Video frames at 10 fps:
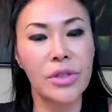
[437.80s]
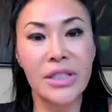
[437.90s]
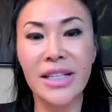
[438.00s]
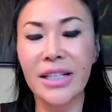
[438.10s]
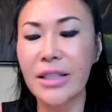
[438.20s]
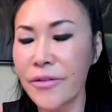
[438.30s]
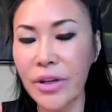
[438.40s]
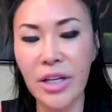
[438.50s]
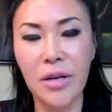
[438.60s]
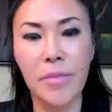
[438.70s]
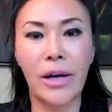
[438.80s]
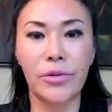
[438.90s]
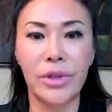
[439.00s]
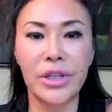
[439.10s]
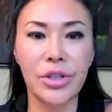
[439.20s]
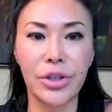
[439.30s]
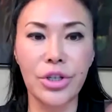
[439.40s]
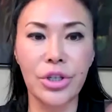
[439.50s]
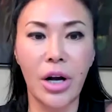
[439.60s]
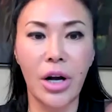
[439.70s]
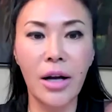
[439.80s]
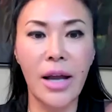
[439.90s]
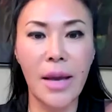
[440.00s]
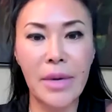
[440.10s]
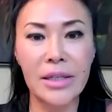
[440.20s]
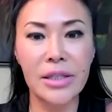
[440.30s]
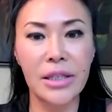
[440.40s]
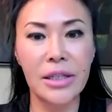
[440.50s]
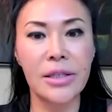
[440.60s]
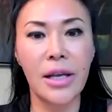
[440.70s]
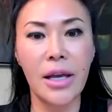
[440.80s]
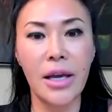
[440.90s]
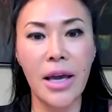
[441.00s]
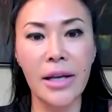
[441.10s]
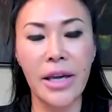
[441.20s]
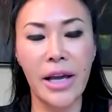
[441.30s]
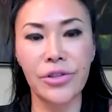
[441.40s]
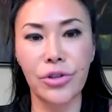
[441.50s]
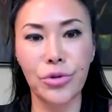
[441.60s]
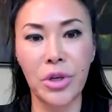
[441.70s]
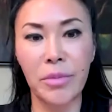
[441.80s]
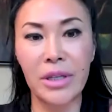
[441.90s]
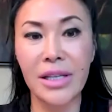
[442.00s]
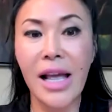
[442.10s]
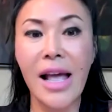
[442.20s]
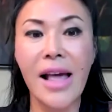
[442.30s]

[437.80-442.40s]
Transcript: significant amount of research on MSCs and cancer treatments,